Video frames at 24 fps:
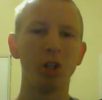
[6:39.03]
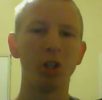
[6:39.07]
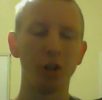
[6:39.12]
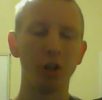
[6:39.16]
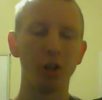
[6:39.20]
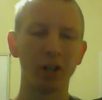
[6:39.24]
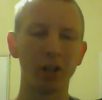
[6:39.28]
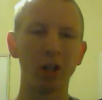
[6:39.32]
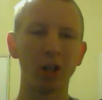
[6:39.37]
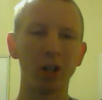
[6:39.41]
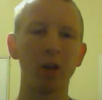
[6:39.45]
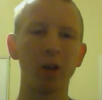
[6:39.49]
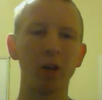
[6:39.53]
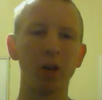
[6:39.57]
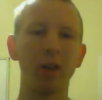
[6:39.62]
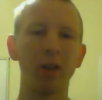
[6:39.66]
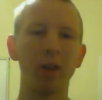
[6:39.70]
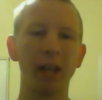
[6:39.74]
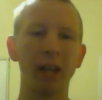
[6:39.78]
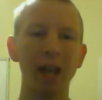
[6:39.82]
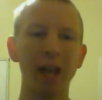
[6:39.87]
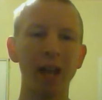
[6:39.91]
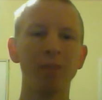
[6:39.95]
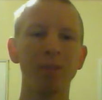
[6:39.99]
you can go to
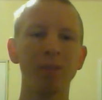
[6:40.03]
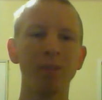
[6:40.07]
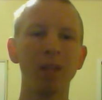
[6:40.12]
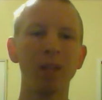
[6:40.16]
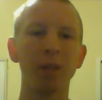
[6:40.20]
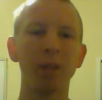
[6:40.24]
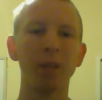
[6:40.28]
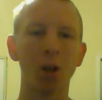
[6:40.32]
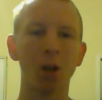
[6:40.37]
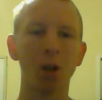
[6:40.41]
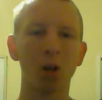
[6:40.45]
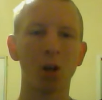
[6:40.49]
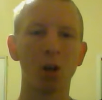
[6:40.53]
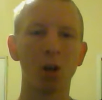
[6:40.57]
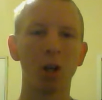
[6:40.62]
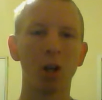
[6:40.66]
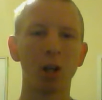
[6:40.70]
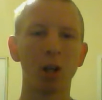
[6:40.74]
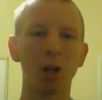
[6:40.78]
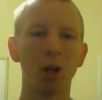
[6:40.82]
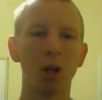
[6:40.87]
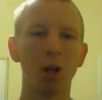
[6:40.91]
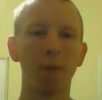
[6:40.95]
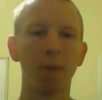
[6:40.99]
the game
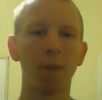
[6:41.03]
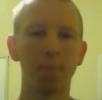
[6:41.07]
DVR,